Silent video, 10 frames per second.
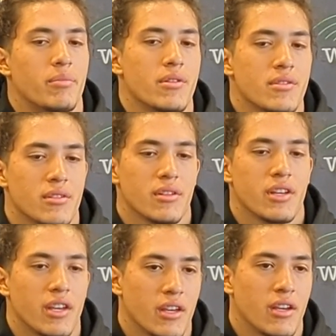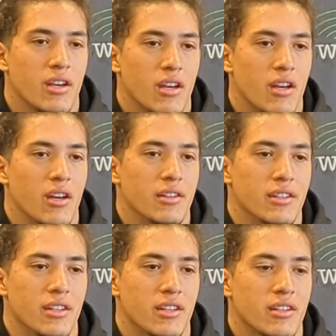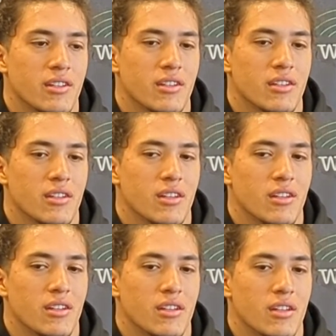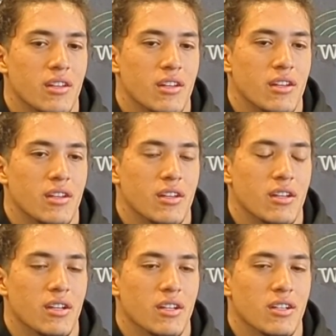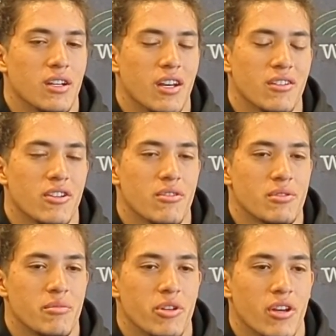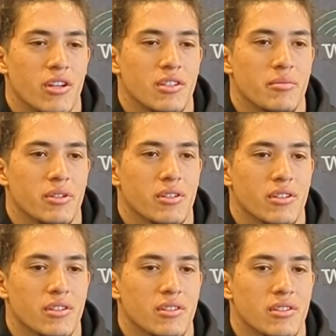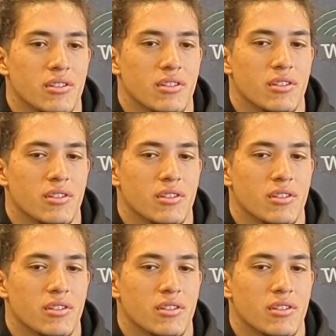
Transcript: Personally, I think I don't know, to be honest, because